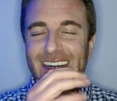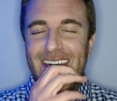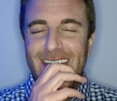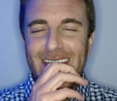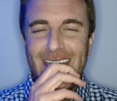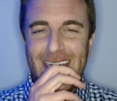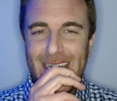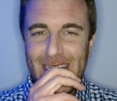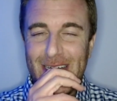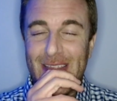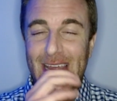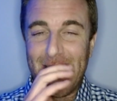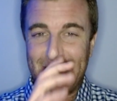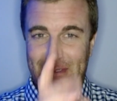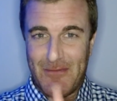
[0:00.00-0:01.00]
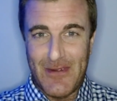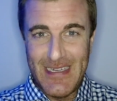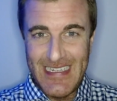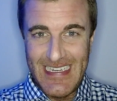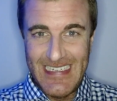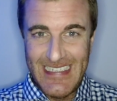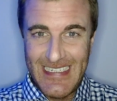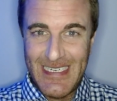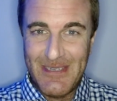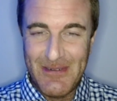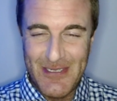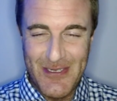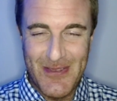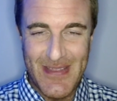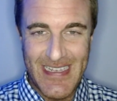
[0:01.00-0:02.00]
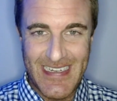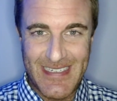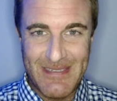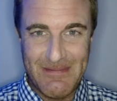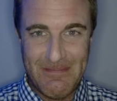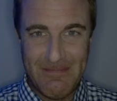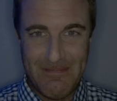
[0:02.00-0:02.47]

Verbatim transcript: oh, that was funny, Eddie. What'd you think?